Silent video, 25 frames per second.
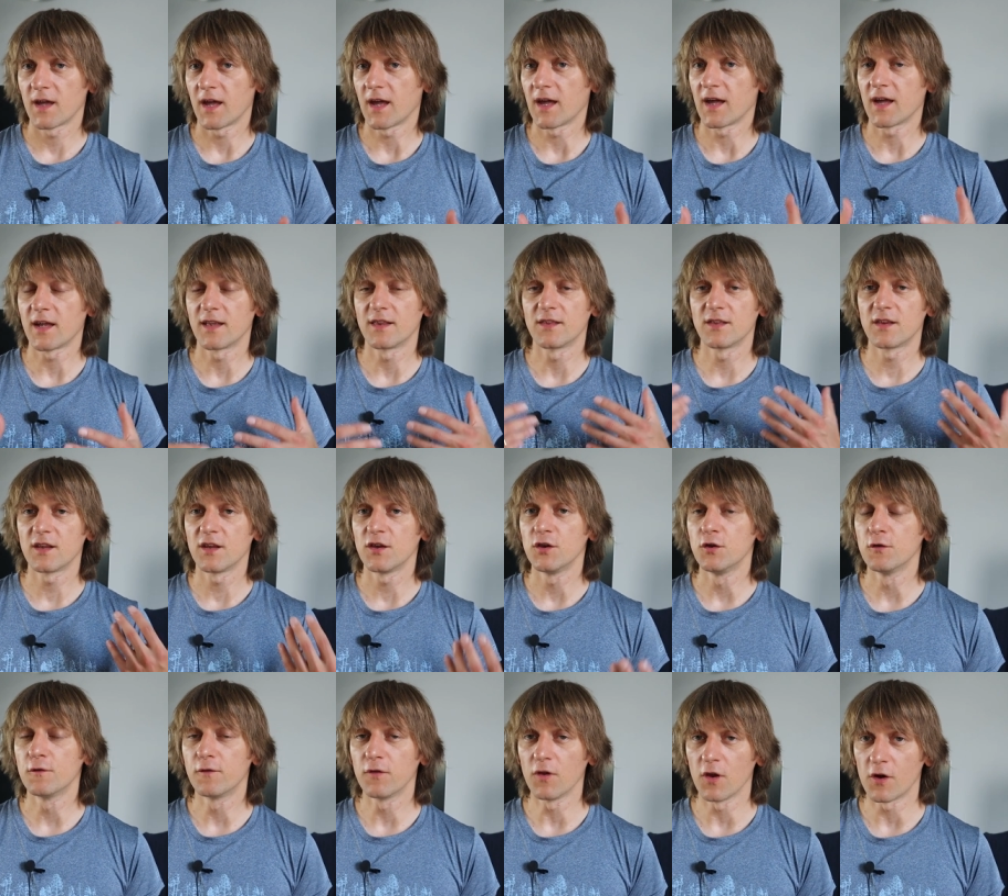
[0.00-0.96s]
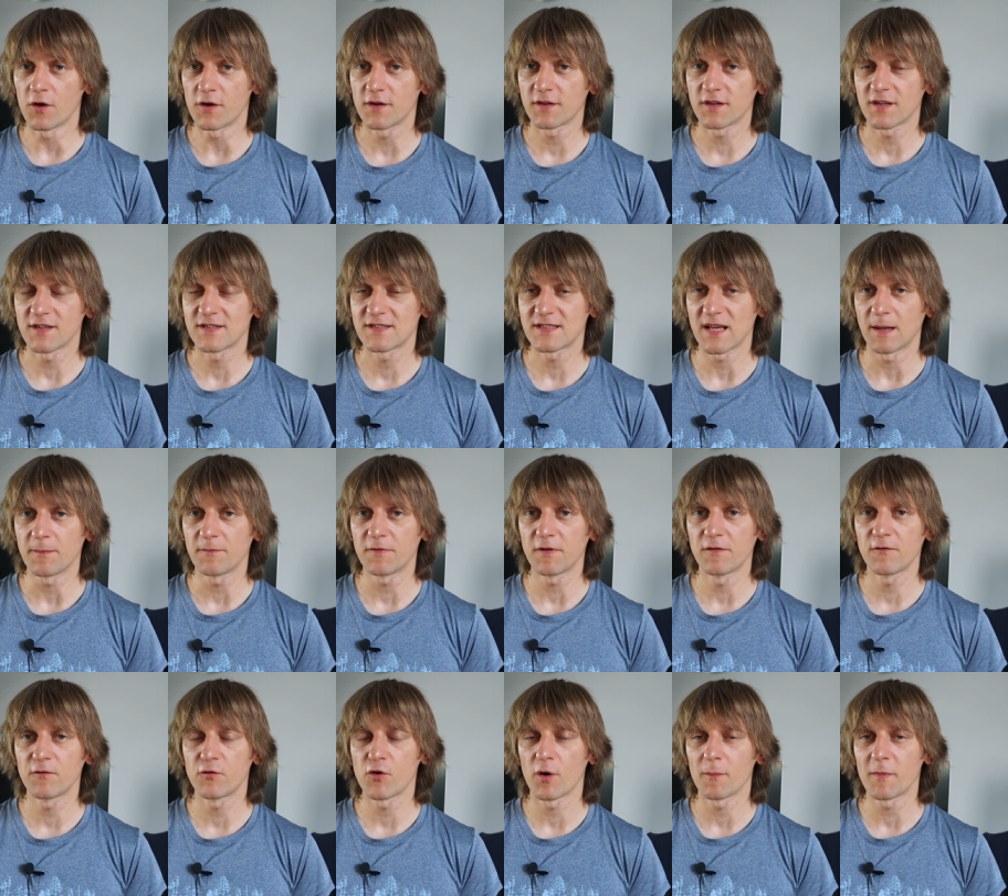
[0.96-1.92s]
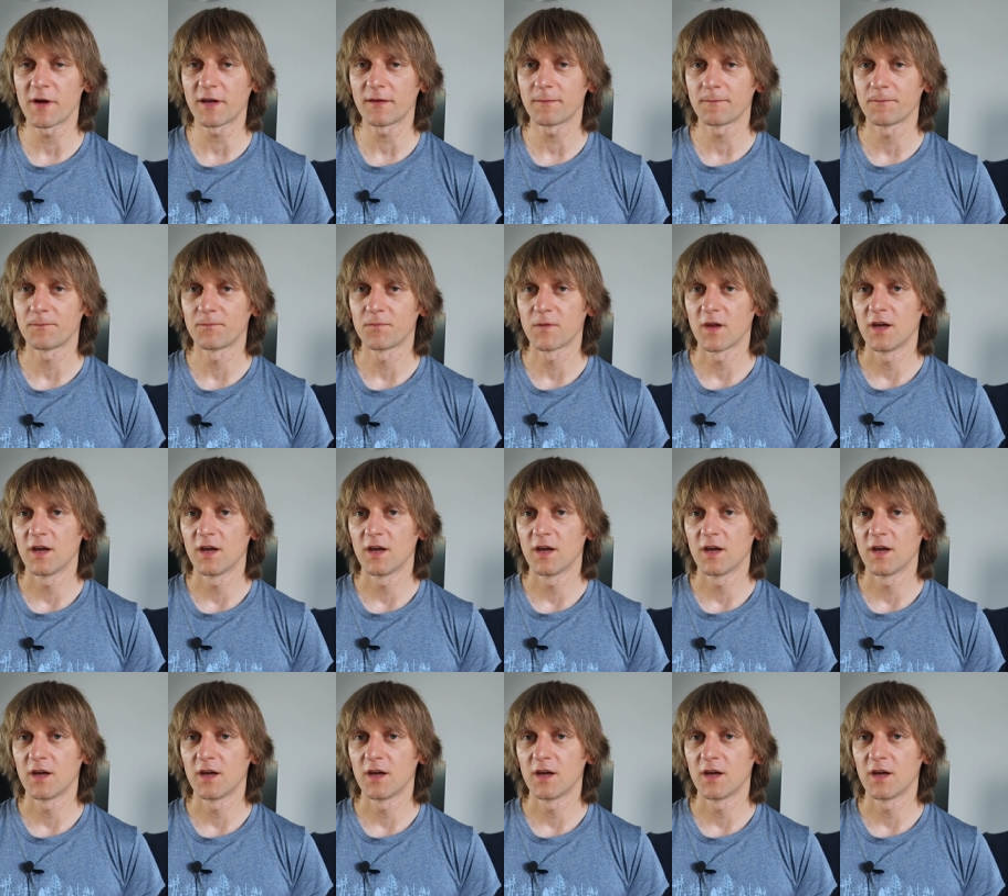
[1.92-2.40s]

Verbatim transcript: and you've learned something from it.